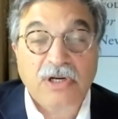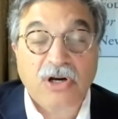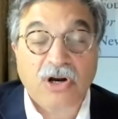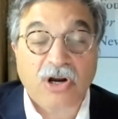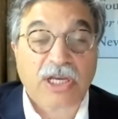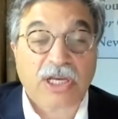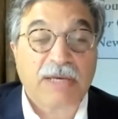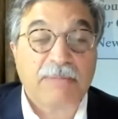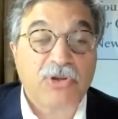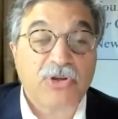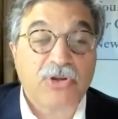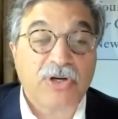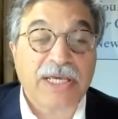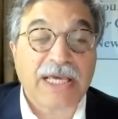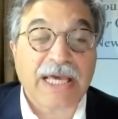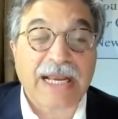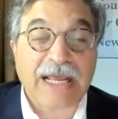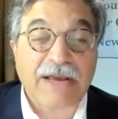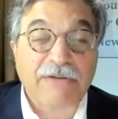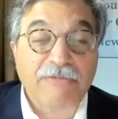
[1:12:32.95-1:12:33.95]
Our
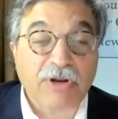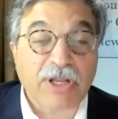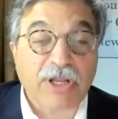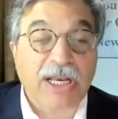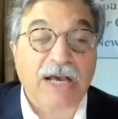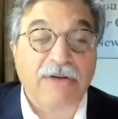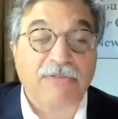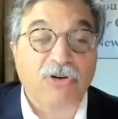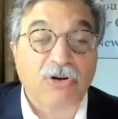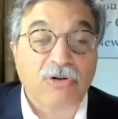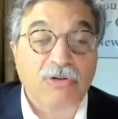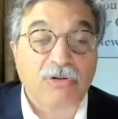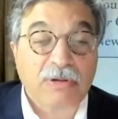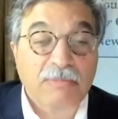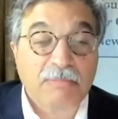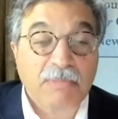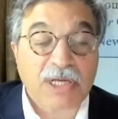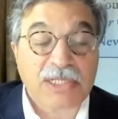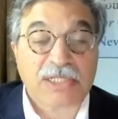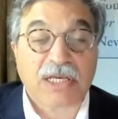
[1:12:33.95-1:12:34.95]
community at every level
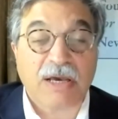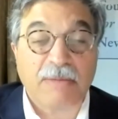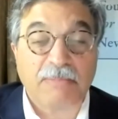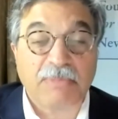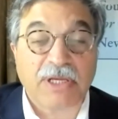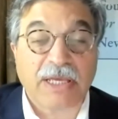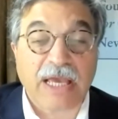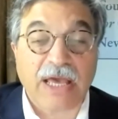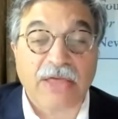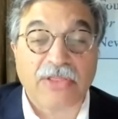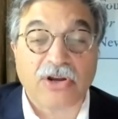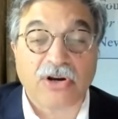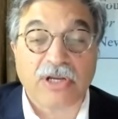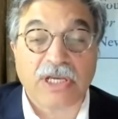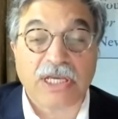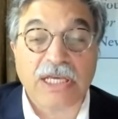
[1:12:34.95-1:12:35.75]
must come together